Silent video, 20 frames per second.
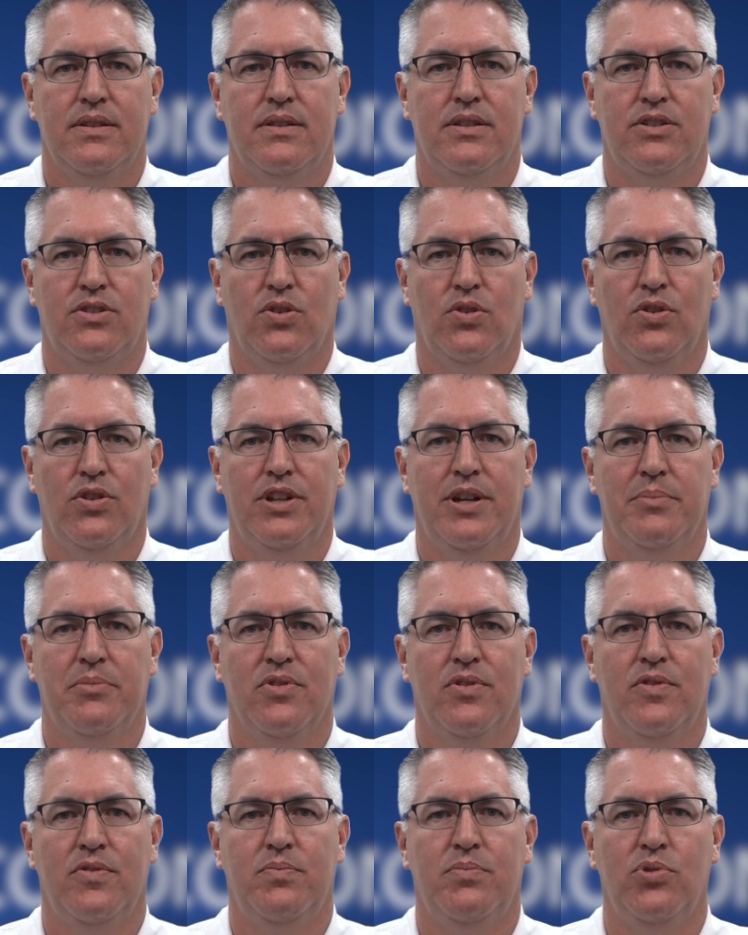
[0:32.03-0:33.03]
the total
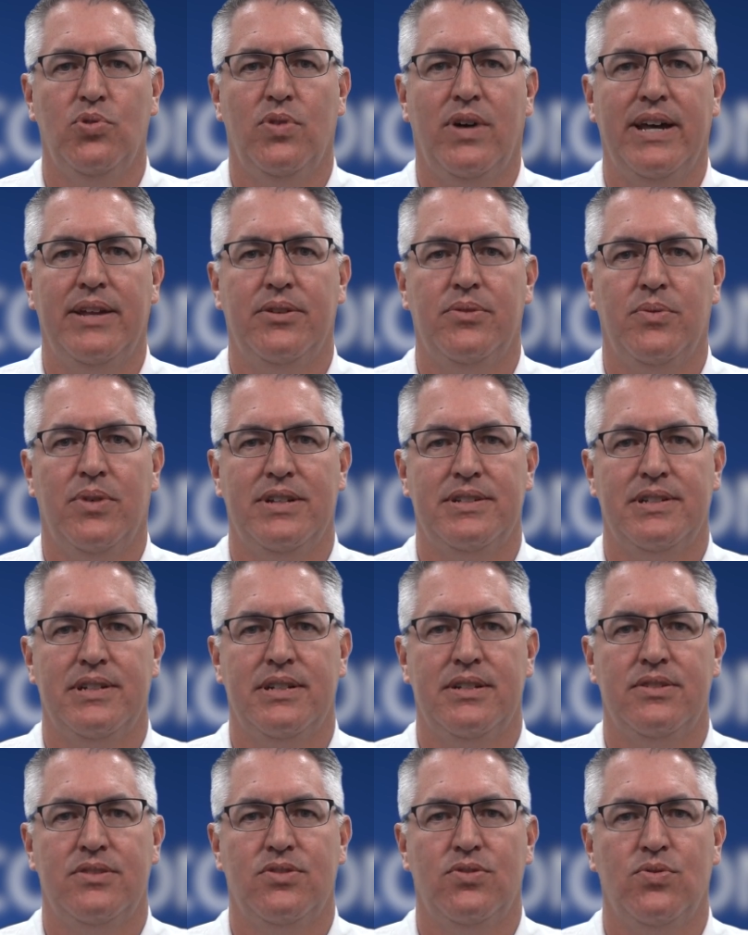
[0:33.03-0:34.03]
number of Blue Island
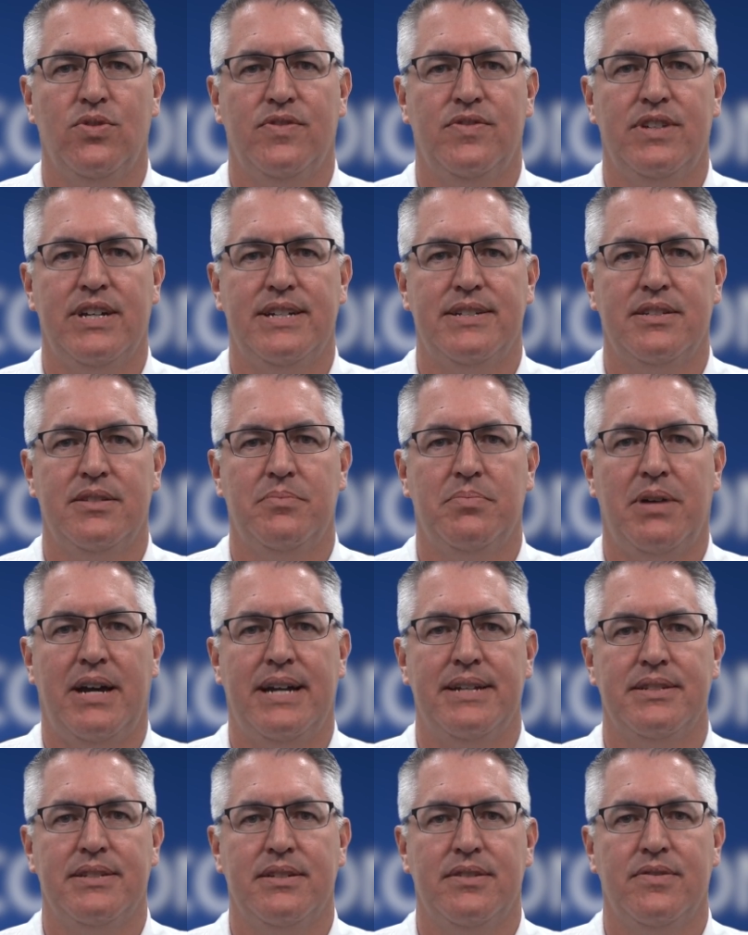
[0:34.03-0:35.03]
residents who have tested
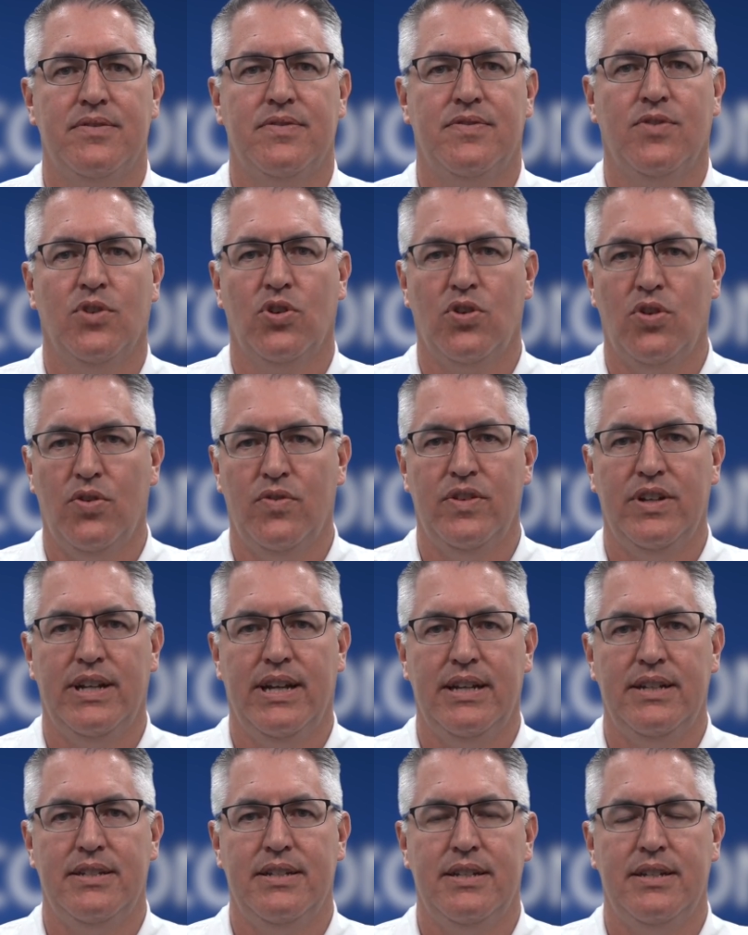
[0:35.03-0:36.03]
positive for COVID
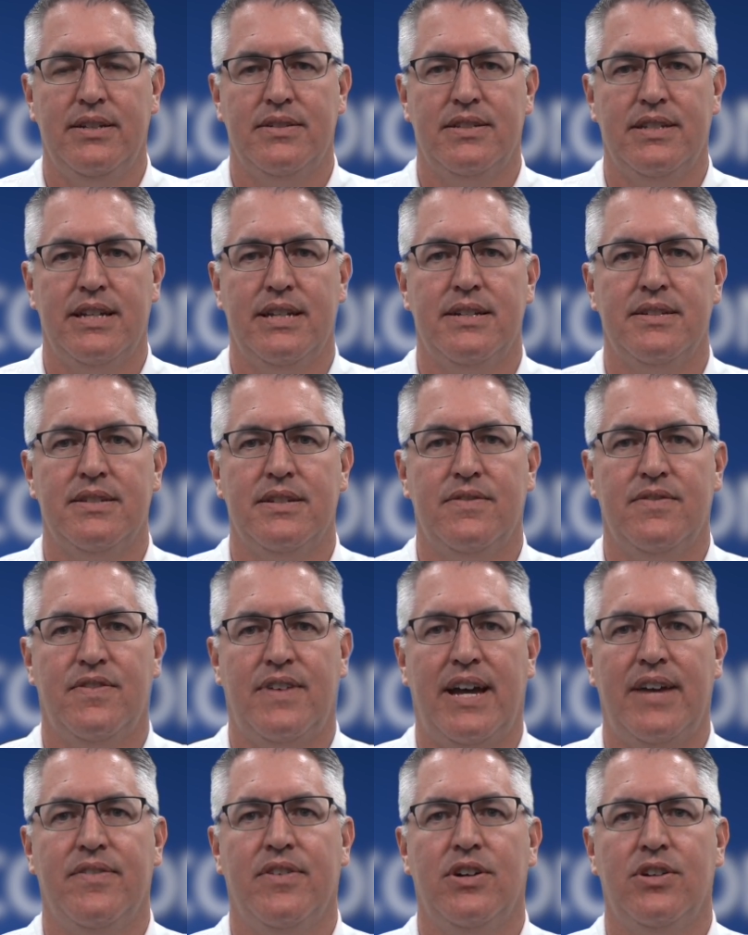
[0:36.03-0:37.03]
19 stands at
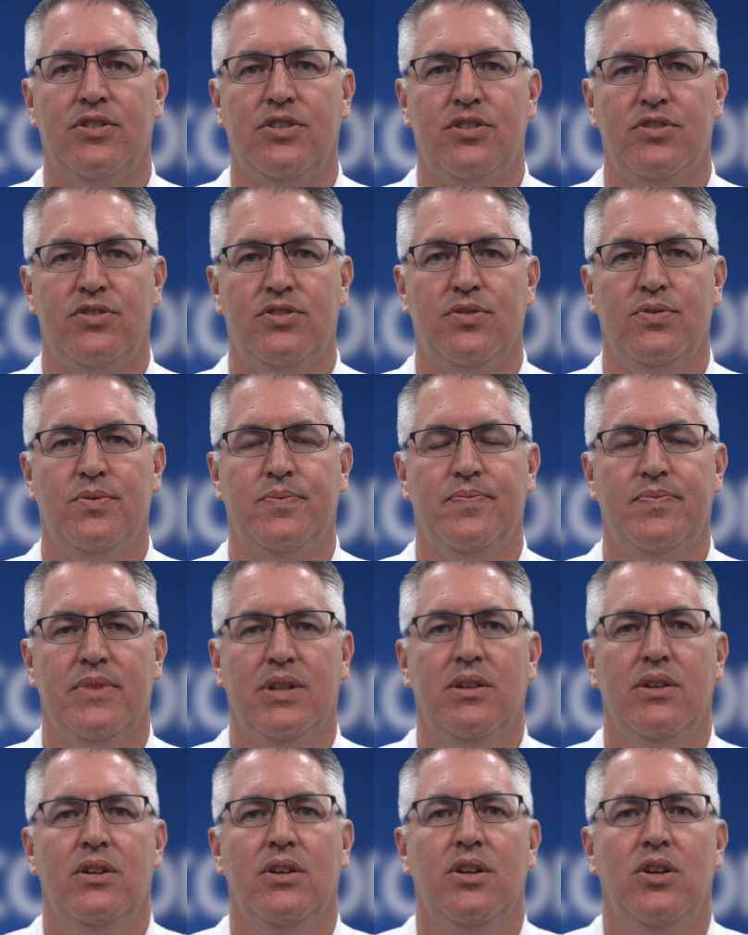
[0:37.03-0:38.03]
502,
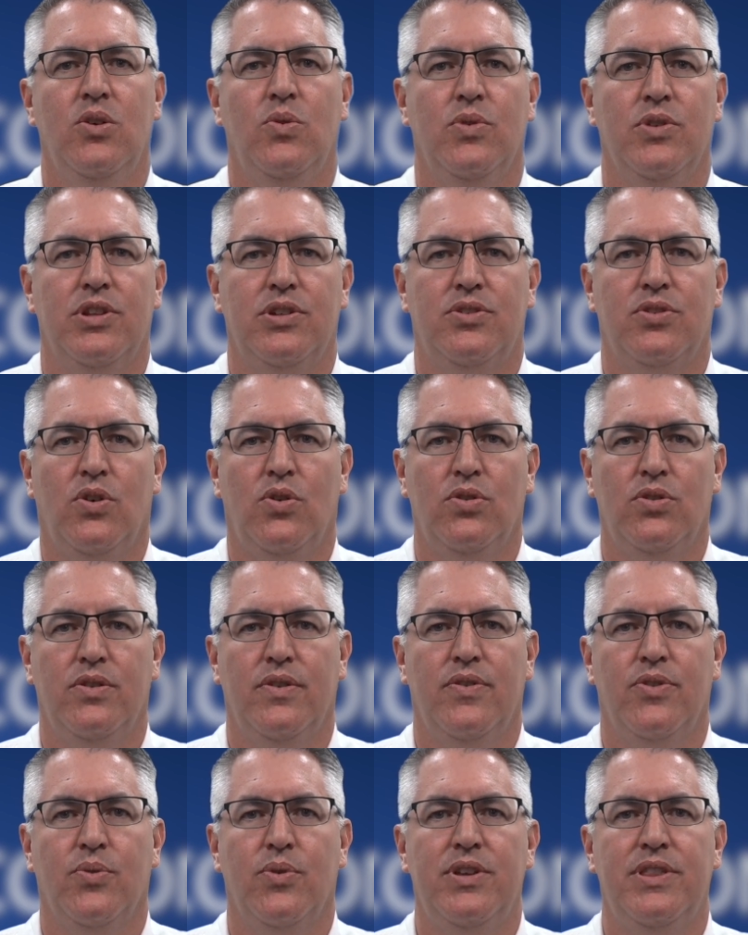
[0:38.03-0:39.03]
with a total
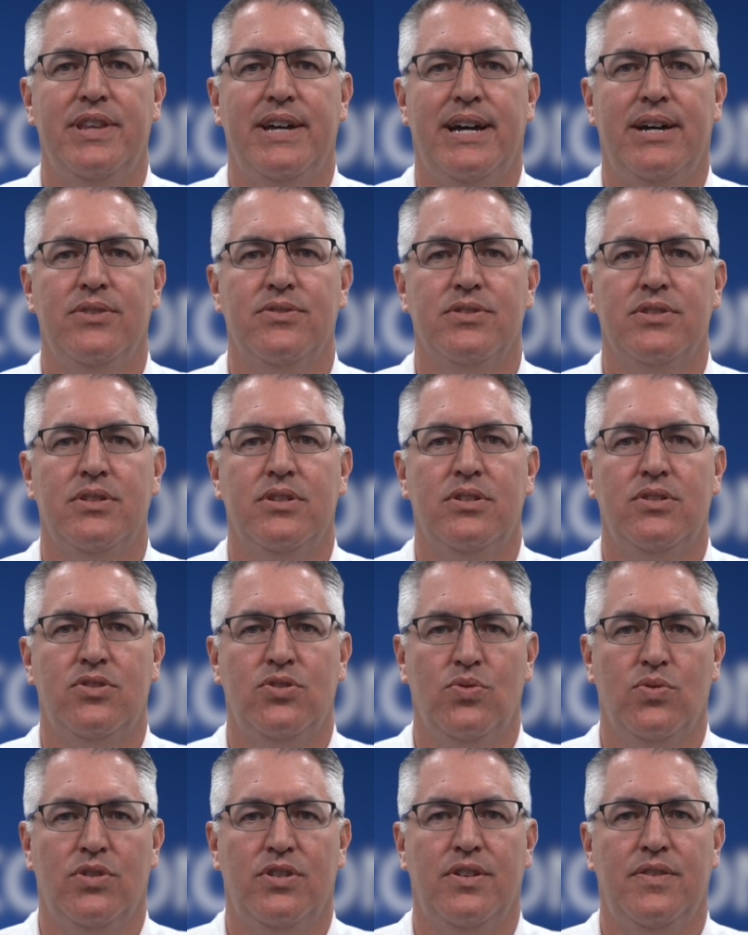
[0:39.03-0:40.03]
of
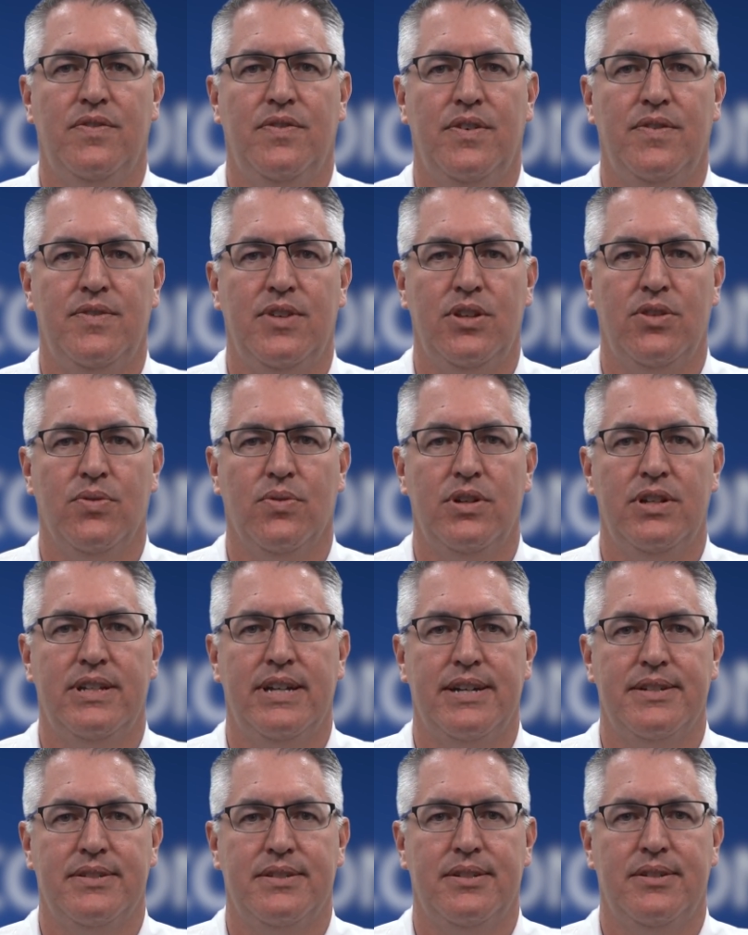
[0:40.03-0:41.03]
3,253
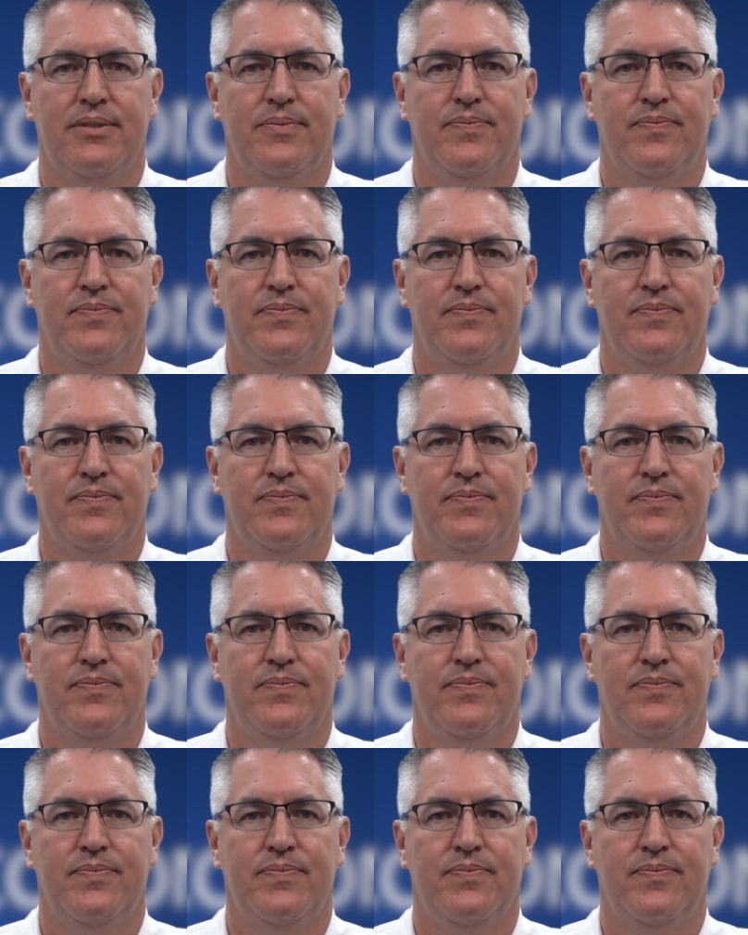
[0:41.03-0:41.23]
tested.